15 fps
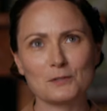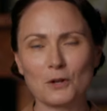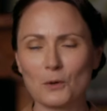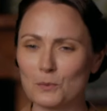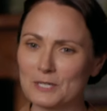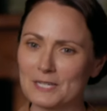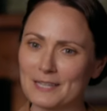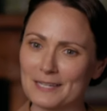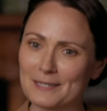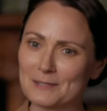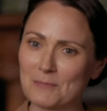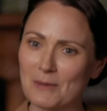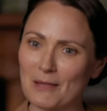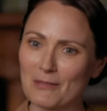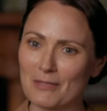to know what he
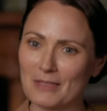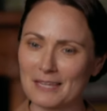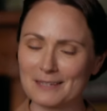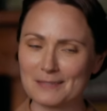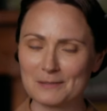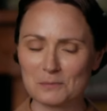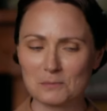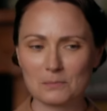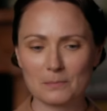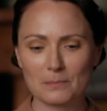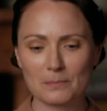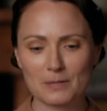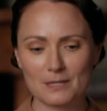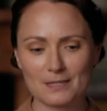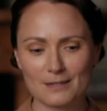thinks about things,
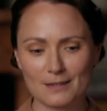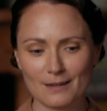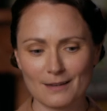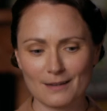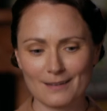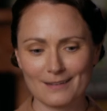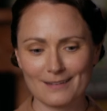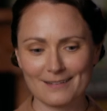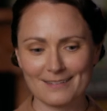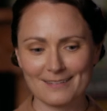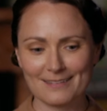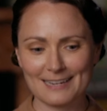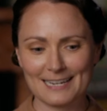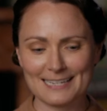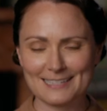but uh,
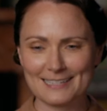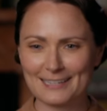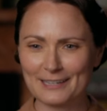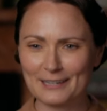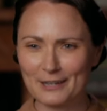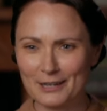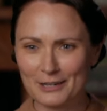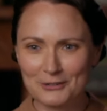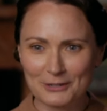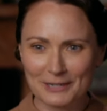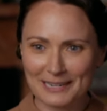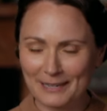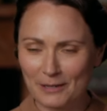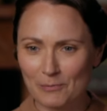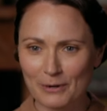needs a little
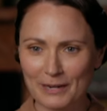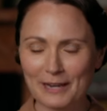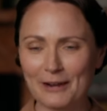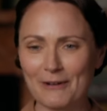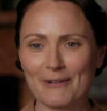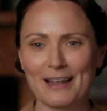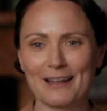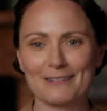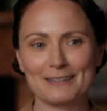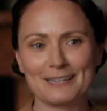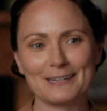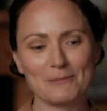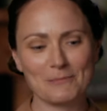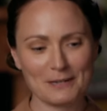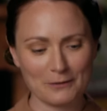nurturing, a little bringing around, a
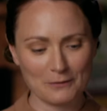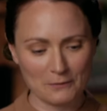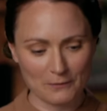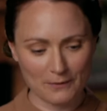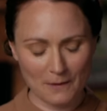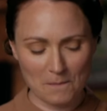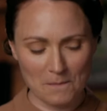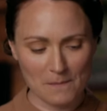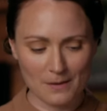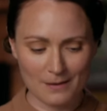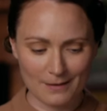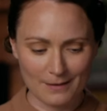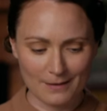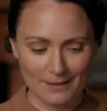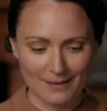little bit of um,
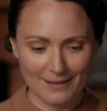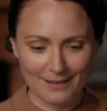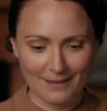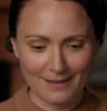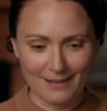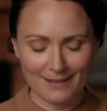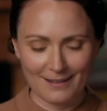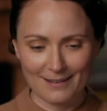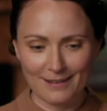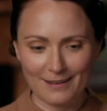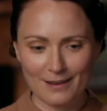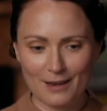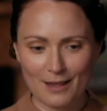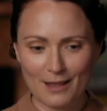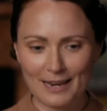
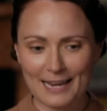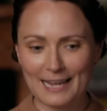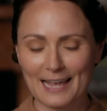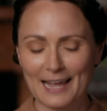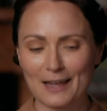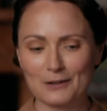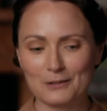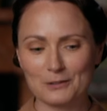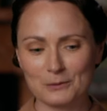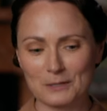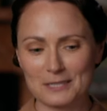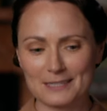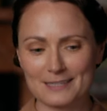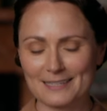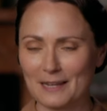learning how to
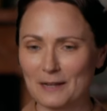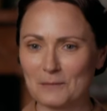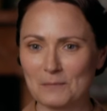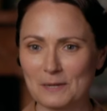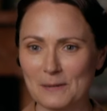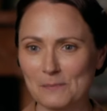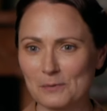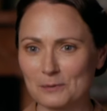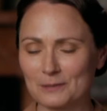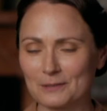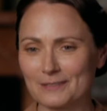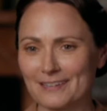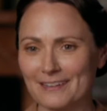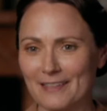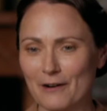understand
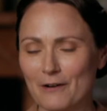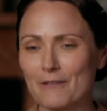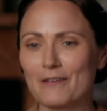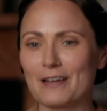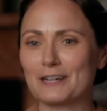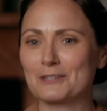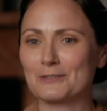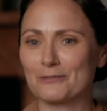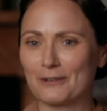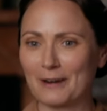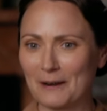people and their affection for